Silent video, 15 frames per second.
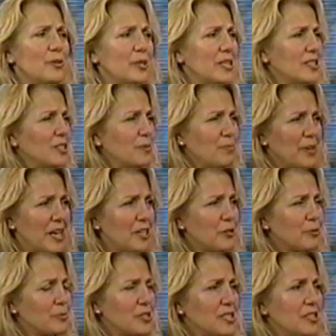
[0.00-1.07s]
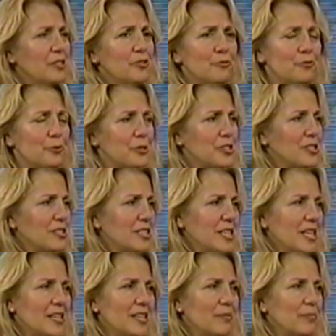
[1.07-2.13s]
going into bankruptcy, divorces
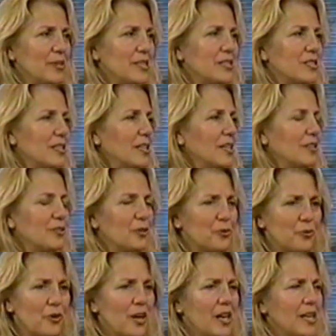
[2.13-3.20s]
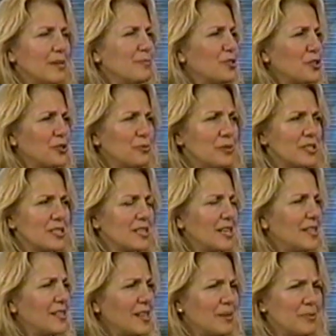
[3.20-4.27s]
taking place again, crime,
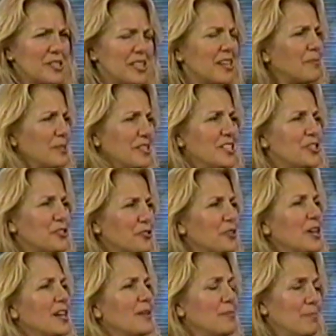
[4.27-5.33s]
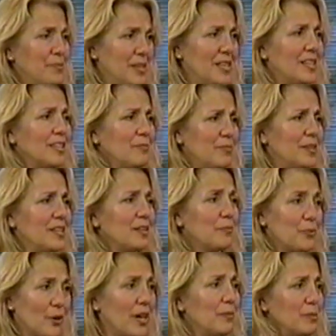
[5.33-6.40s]
suicide, homicide. I mean, these are big
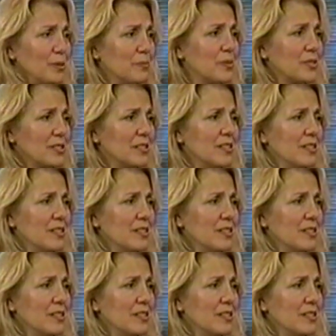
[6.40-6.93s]
problems.